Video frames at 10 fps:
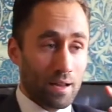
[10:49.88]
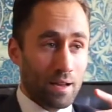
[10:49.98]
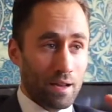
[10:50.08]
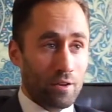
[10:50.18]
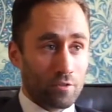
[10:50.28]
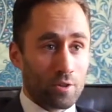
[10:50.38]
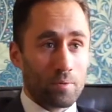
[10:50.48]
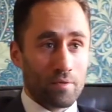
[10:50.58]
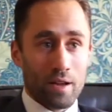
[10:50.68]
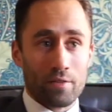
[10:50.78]
And on top
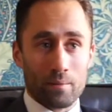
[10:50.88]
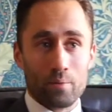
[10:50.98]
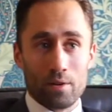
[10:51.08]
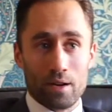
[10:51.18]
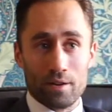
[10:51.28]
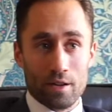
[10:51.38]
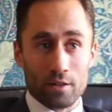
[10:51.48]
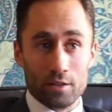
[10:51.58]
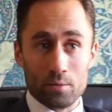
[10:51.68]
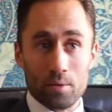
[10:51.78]
of that, I think Polar
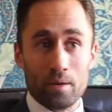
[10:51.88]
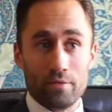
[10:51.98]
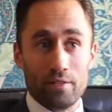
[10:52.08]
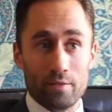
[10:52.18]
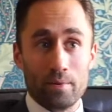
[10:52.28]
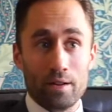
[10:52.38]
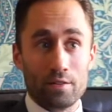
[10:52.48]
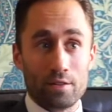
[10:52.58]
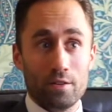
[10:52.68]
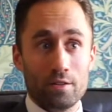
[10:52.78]
Añaga is one of my favourite
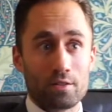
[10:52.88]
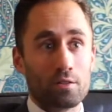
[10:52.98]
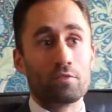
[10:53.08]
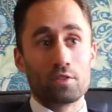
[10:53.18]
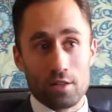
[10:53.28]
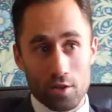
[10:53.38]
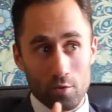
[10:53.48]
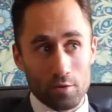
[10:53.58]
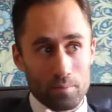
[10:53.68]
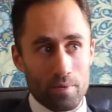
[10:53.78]
brands. It's obviously the
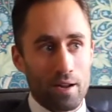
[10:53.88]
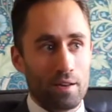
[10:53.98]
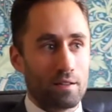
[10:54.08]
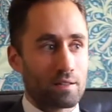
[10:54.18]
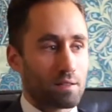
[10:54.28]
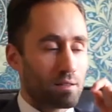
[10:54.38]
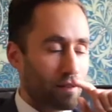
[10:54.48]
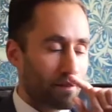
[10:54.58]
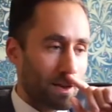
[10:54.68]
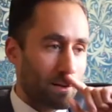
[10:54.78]
oldest brand
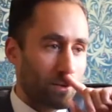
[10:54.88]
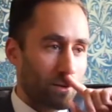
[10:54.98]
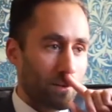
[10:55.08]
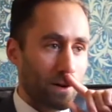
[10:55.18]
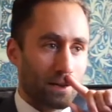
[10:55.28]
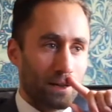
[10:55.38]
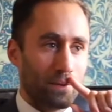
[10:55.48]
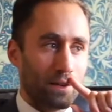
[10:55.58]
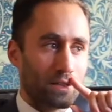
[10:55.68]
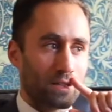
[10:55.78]
that's available on the market,
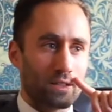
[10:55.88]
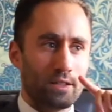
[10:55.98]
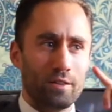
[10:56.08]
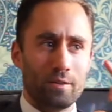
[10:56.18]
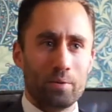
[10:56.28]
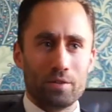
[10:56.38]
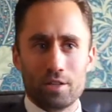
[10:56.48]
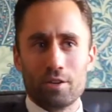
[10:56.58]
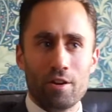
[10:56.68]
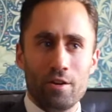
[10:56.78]
but it's just, the Petit
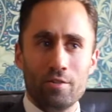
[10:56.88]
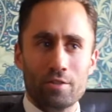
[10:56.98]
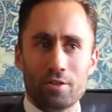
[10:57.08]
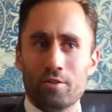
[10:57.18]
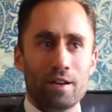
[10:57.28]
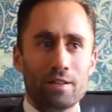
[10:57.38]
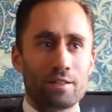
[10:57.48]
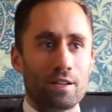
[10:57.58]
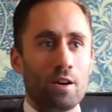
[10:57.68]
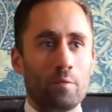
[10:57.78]
Corona is a great
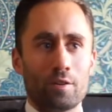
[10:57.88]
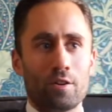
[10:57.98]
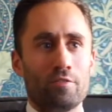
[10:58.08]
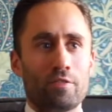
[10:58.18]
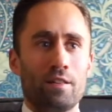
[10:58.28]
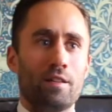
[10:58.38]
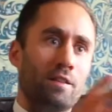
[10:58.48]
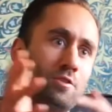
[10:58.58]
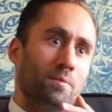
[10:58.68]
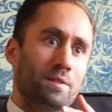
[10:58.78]
cigar with a coffee, and then the
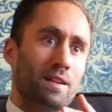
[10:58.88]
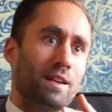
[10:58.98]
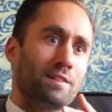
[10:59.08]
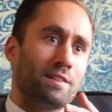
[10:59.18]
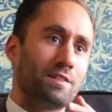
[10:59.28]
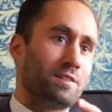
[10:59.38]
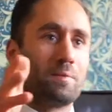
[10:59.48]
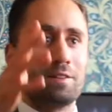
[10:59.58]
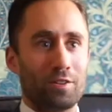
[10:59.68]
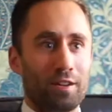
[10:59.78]
Sobresalientes is
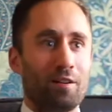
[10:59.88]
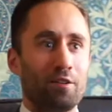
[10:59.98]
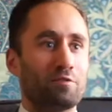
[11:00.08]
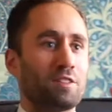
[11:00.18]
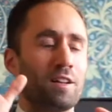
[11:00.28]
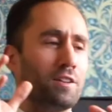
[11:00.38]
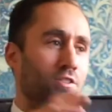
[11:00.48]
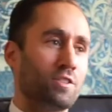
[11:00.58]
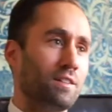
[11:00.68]
something you can have after lunch.